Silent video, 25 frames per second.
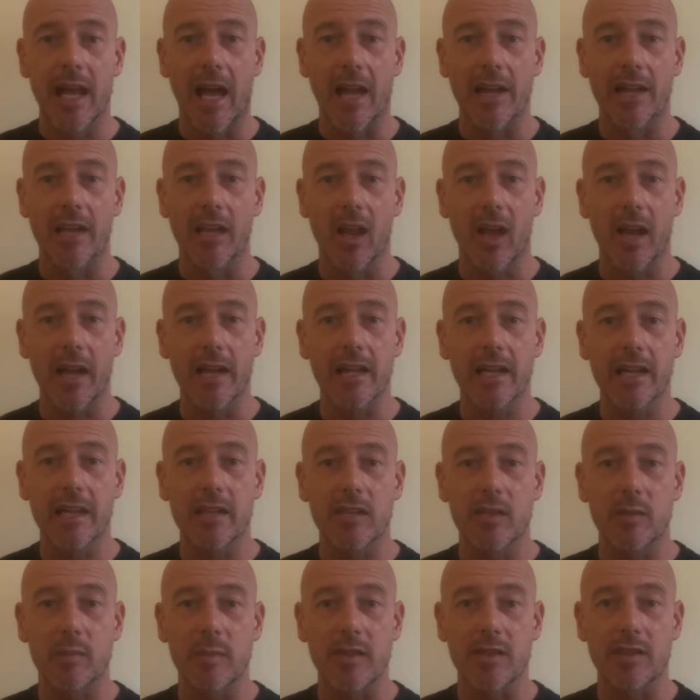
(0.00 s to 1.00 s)
and likely
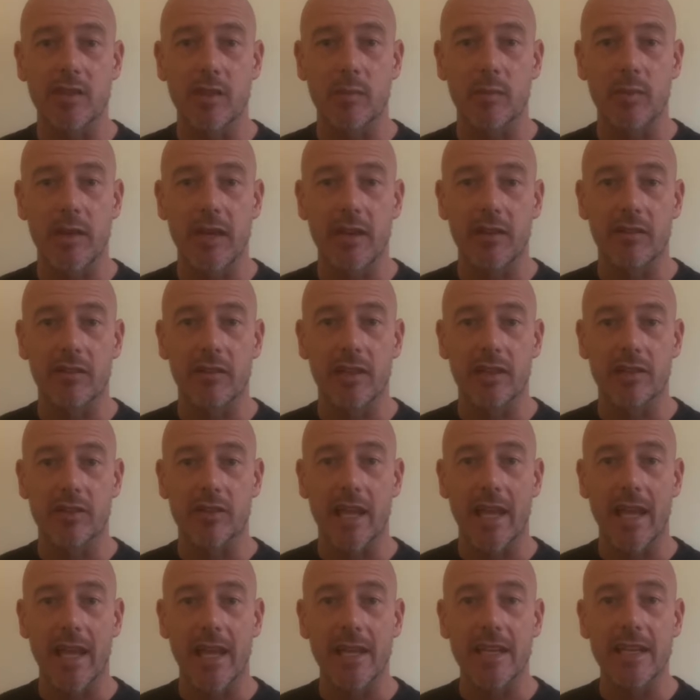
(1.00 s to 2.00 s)
to be superior
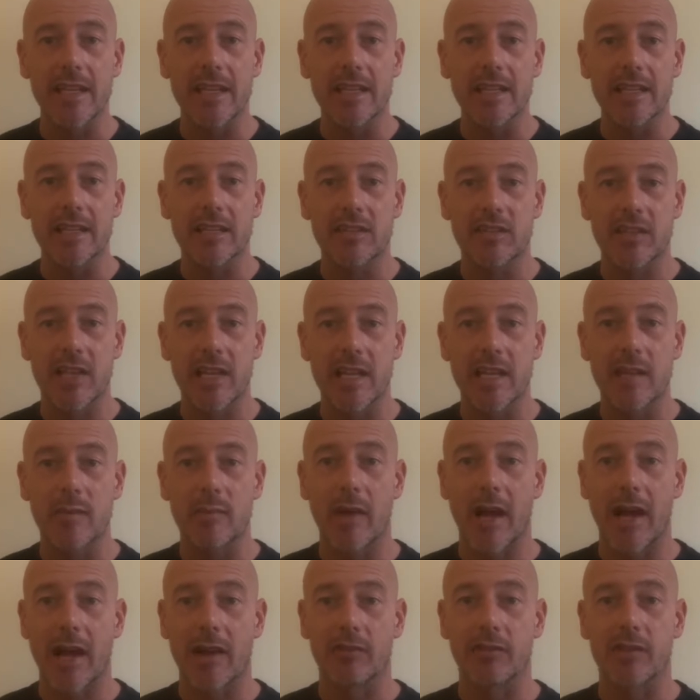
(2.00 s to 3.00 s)
to any
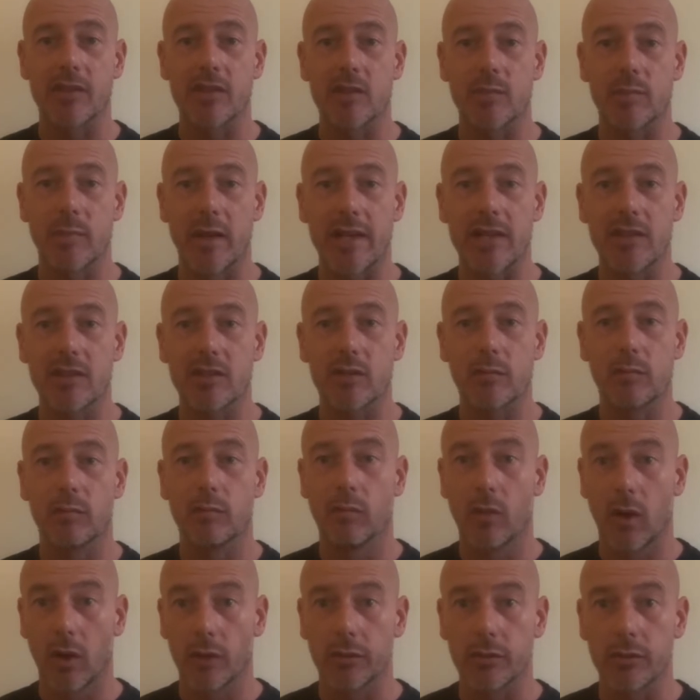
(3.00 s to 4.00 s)
team
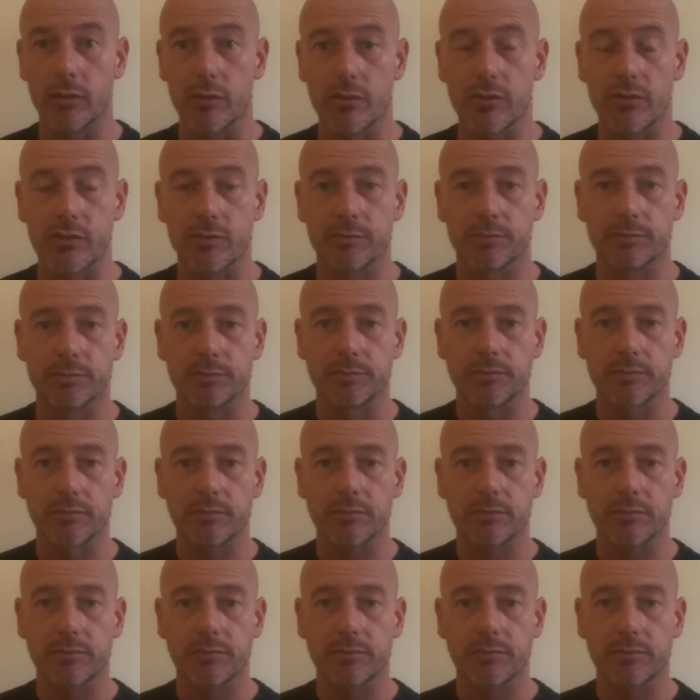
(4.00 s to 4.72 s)
average-based models.